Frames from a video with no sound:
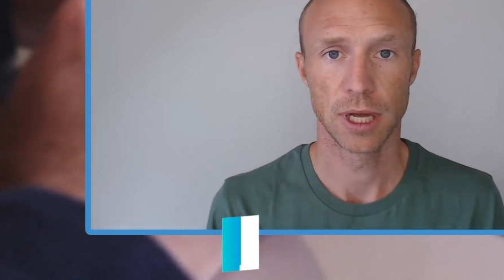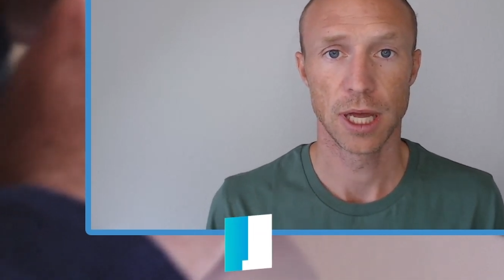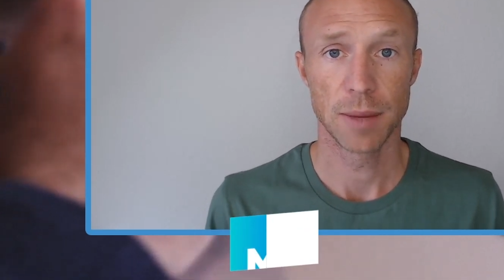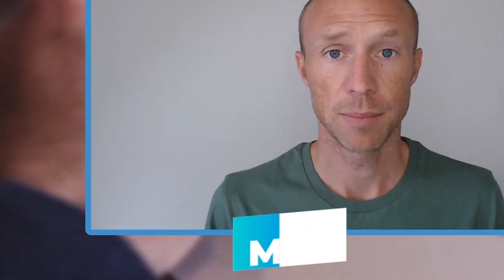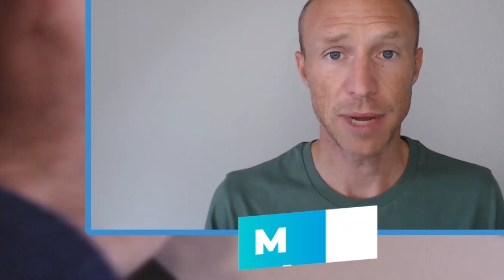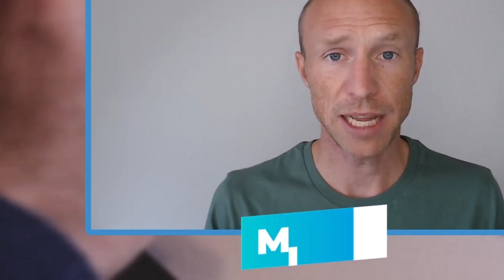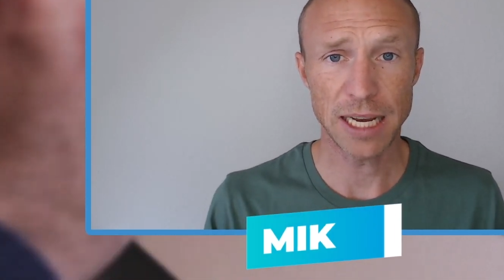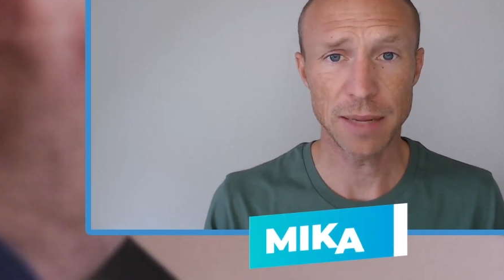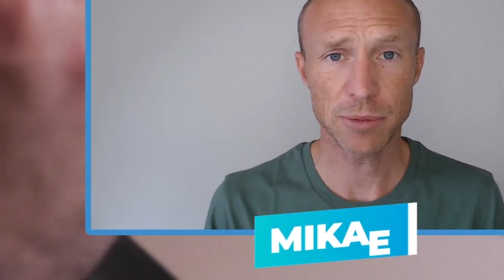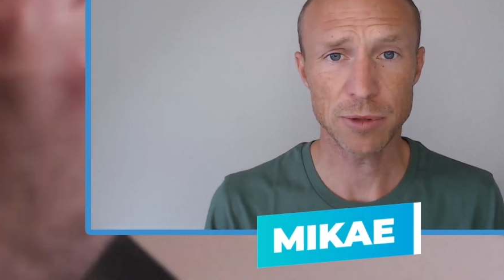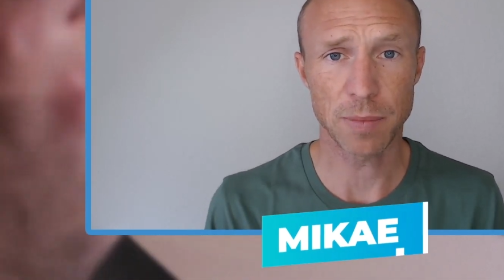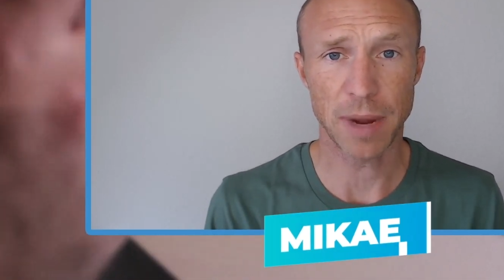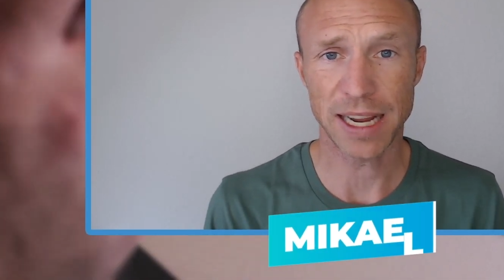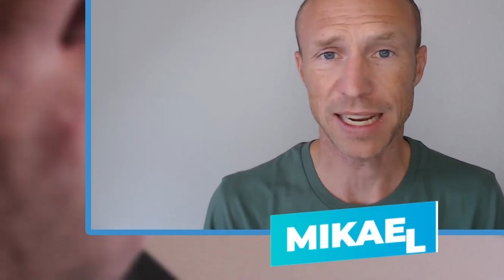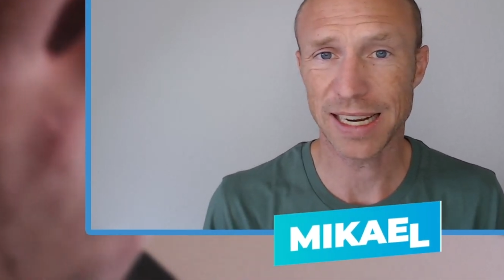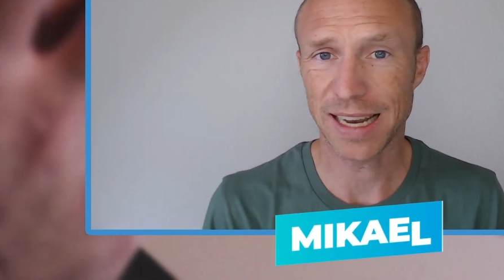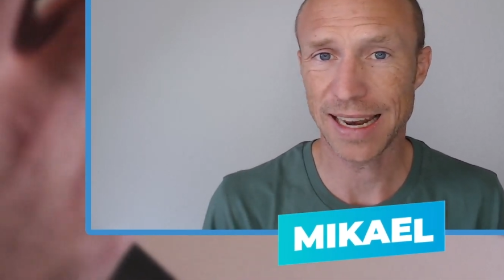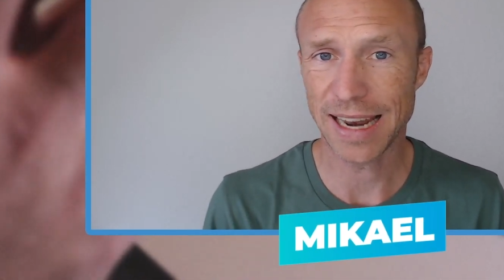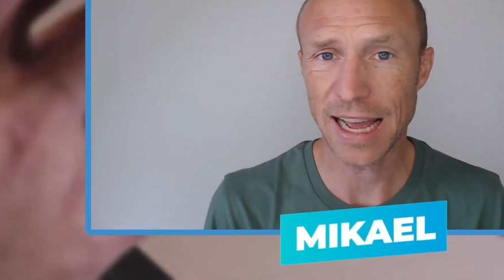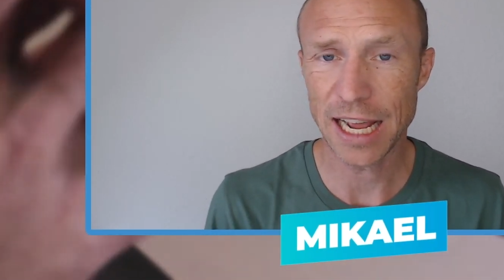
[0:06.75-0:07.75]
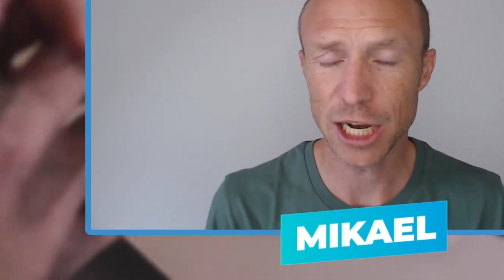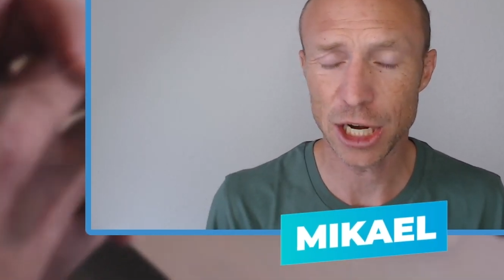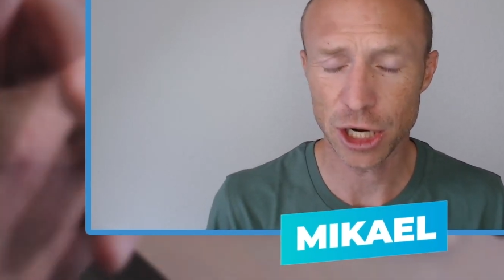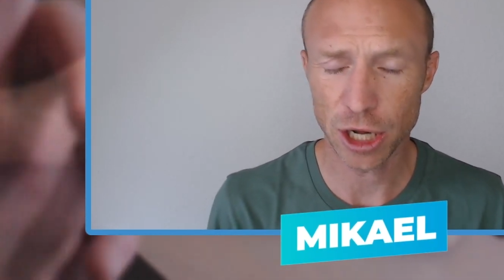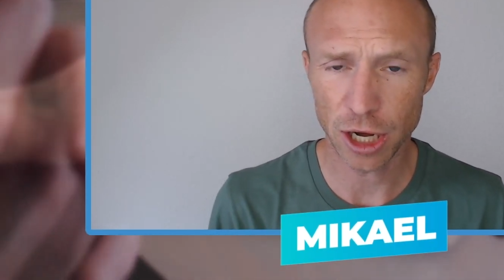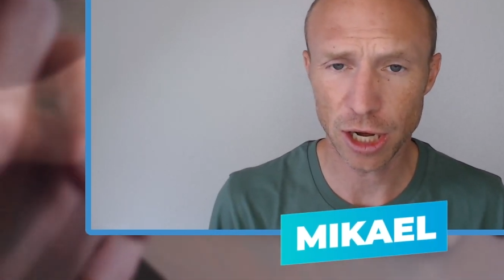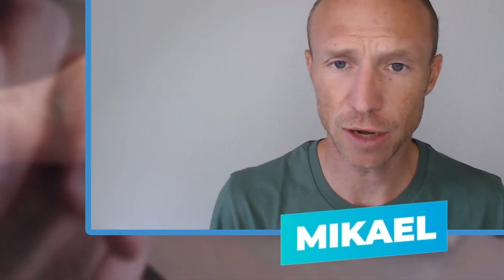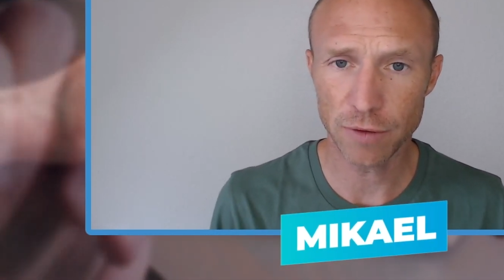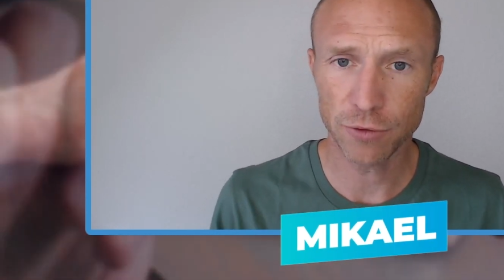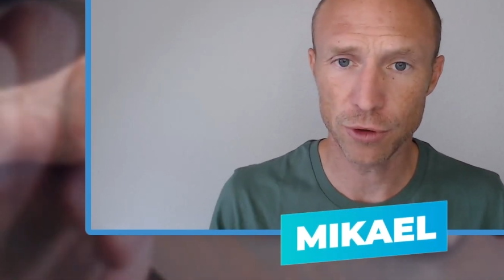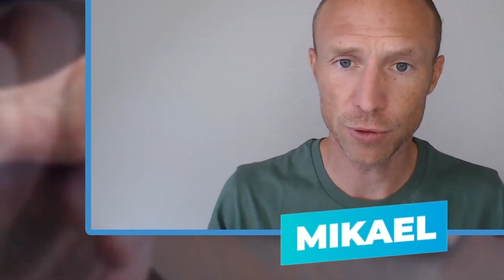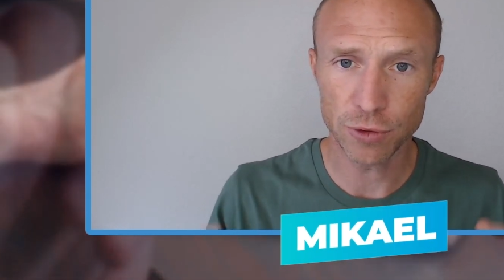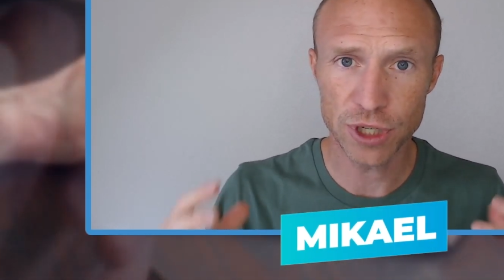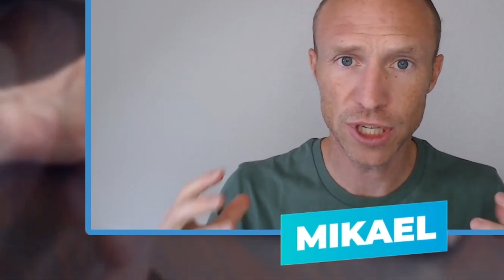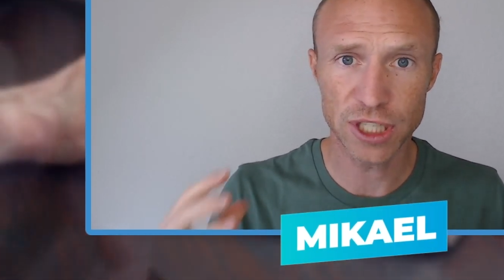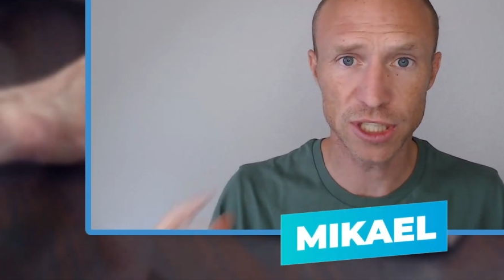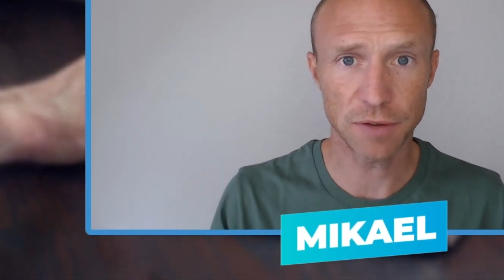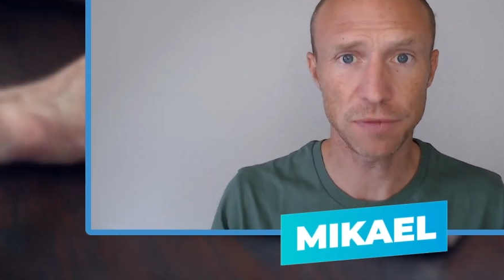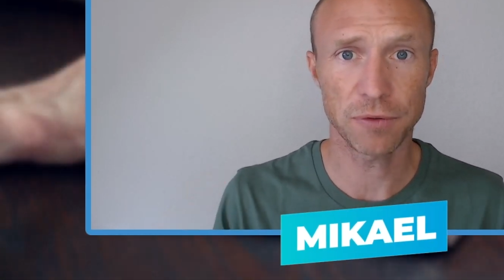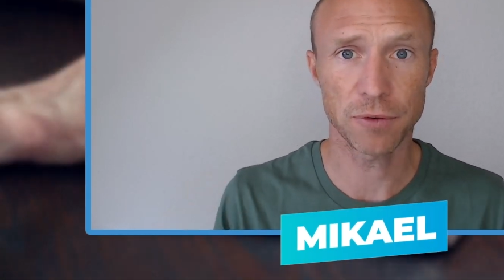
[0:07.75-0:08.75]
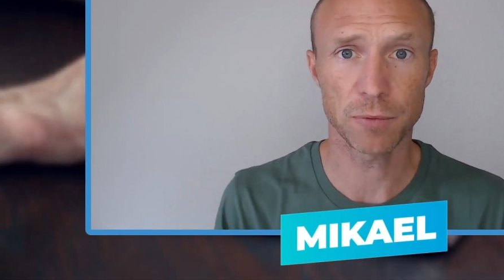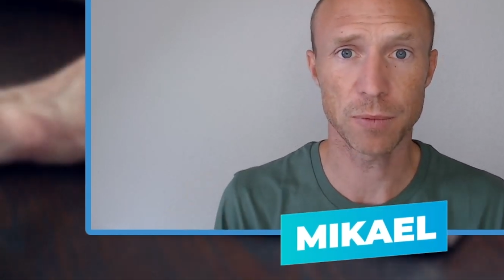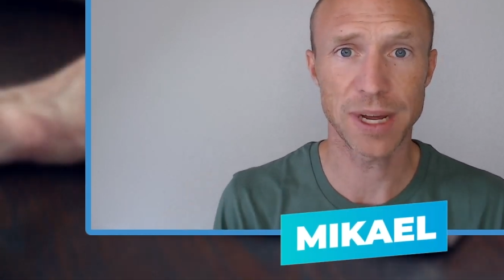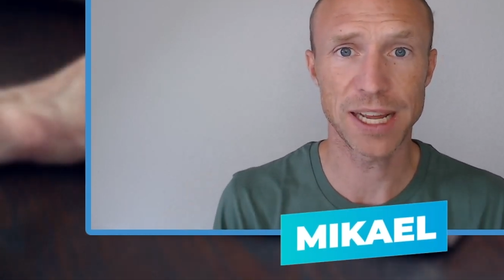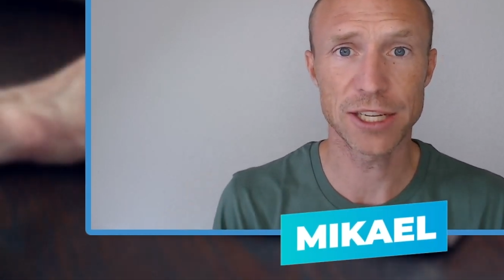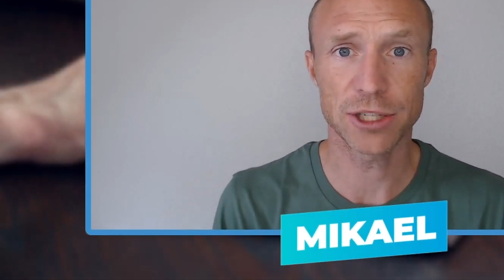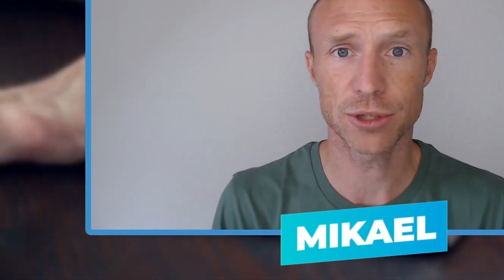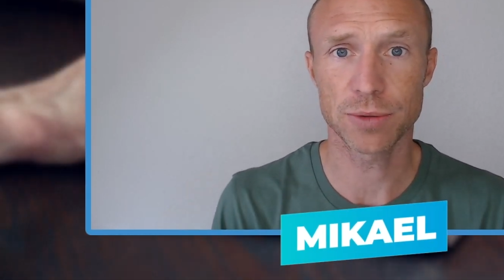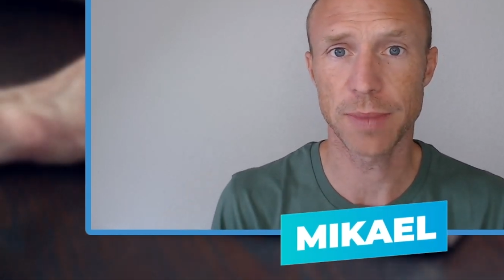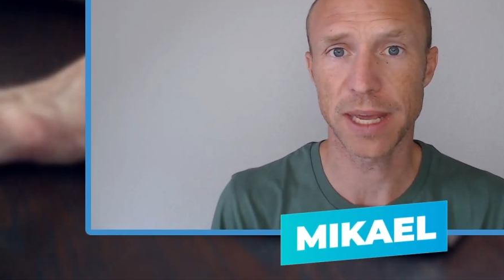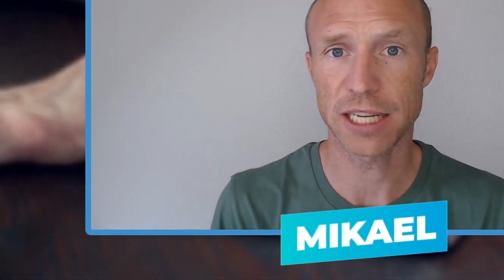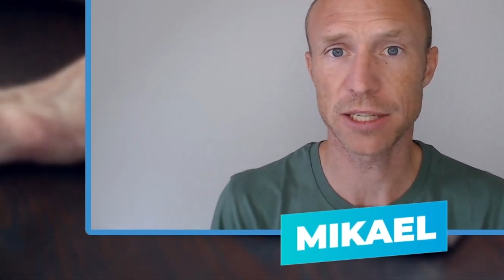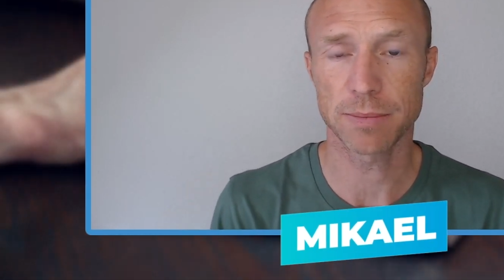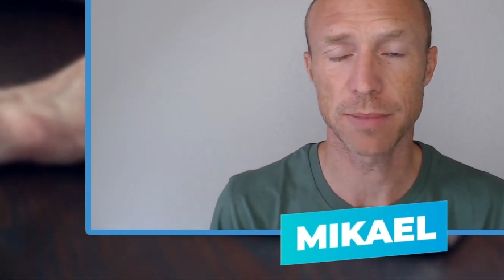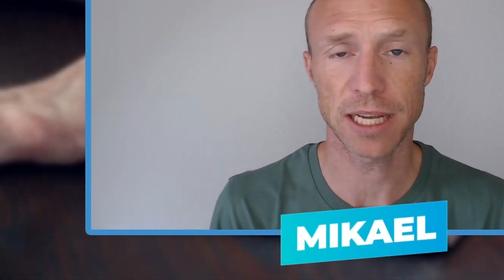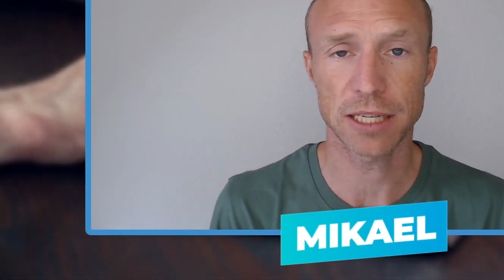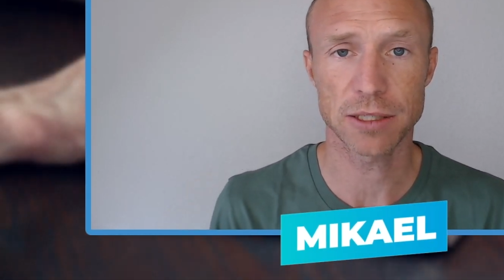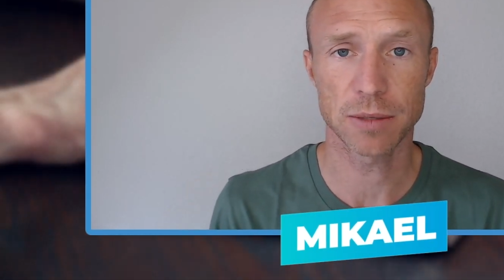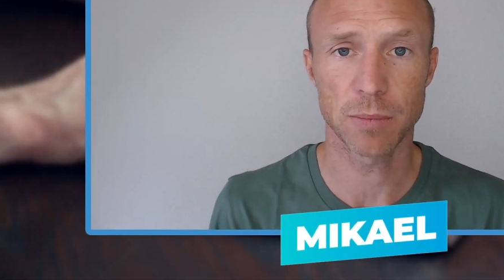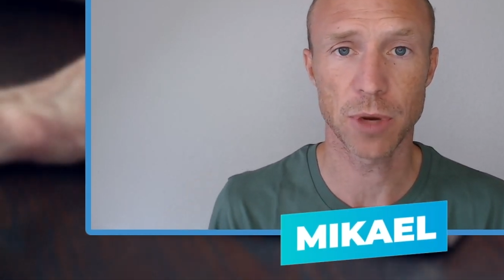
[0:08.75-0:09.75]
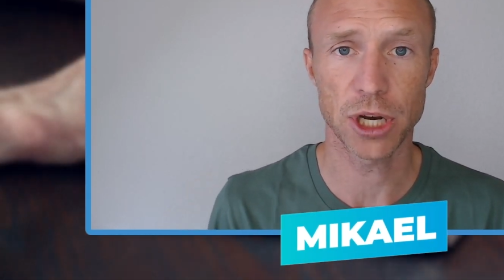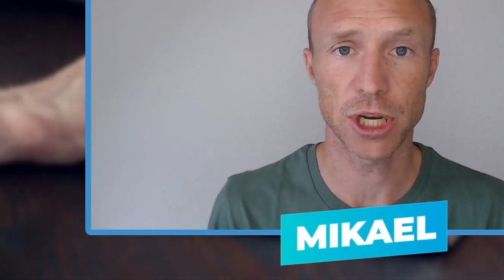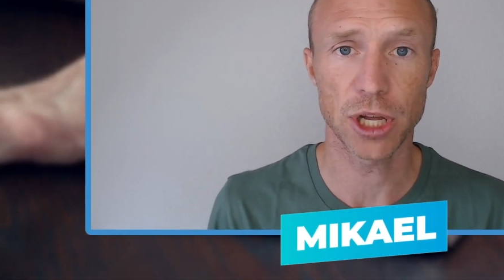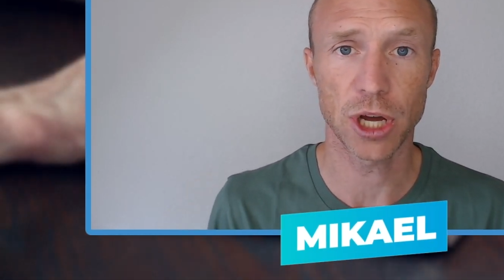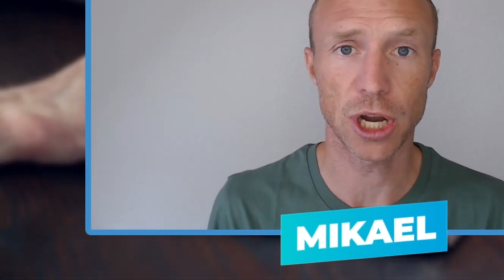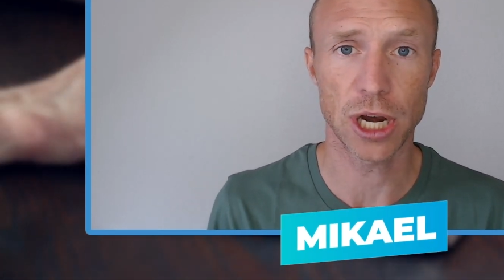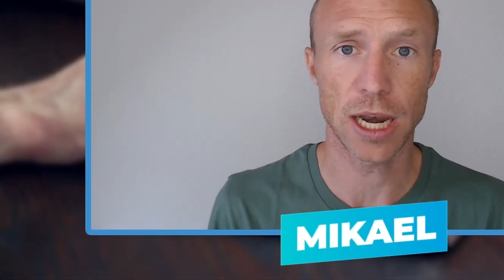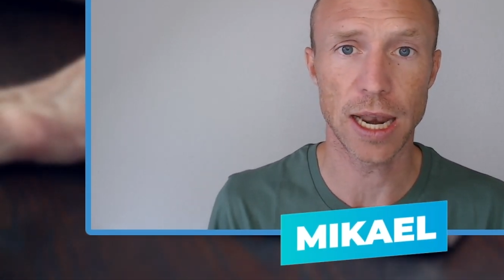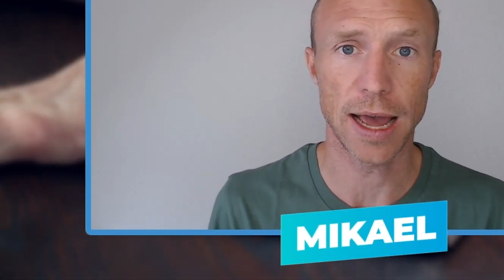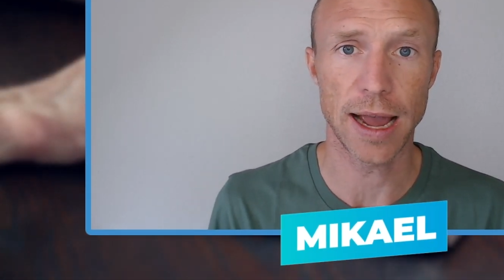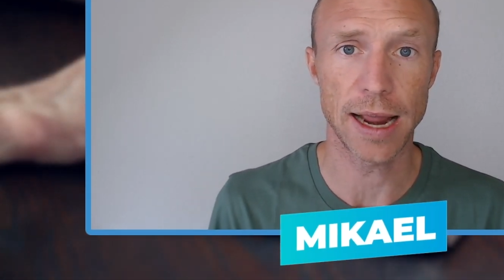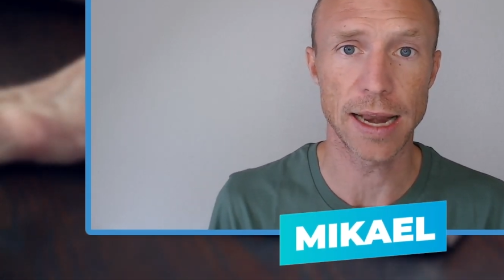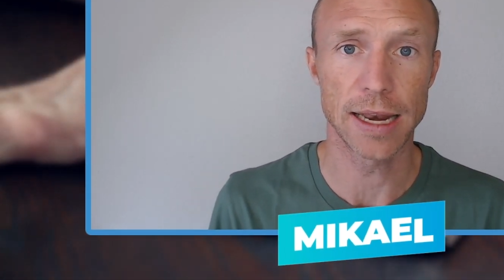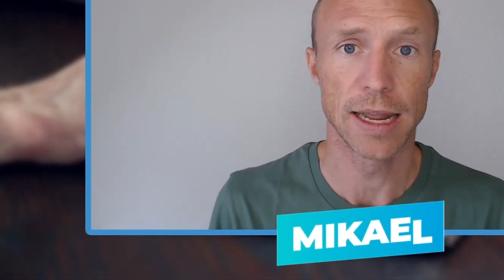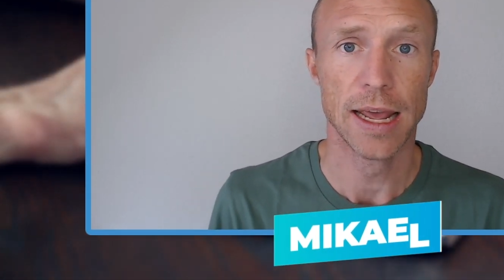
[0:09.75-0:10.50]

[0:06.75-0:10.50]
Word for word: My name's Michael and I love using different ways to make some extra money online.